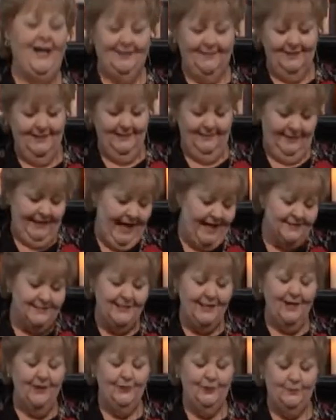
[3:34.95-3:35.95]
That's
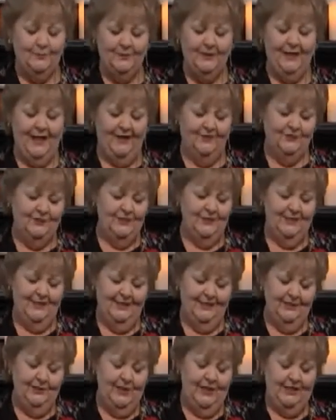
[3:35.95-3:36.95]
how you pronounce it in
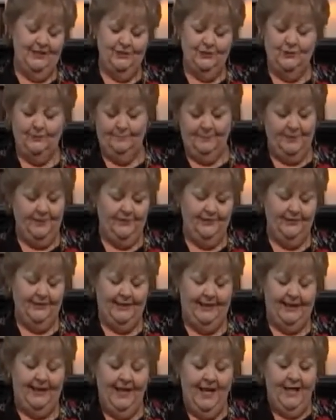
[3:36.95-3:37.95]
Yiddish, apparently,
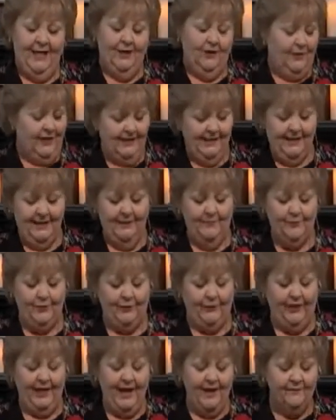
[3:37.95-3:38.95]
or in Hebrew.
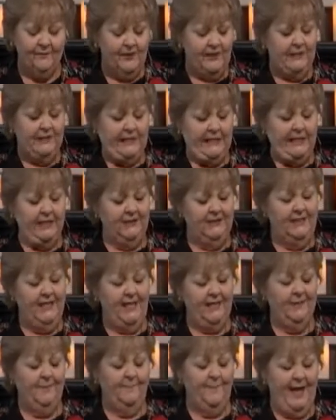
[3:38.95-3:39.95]
Everything that
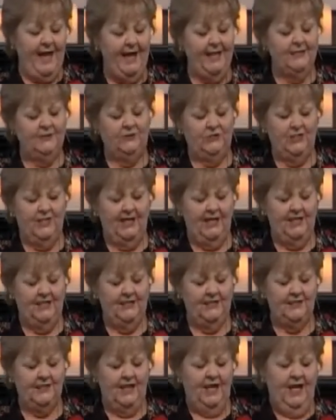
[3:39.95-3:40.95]
a man
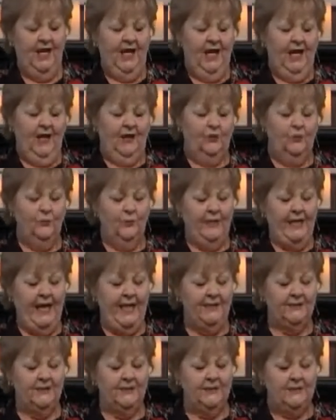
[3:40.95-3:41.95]
does
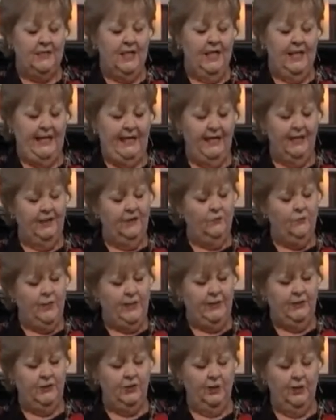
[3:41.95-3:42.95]
creates in
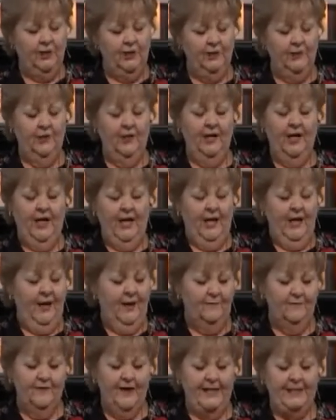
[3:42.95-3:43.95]
return a
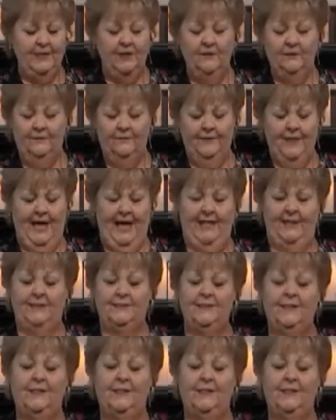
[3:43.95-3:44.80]
vital flux.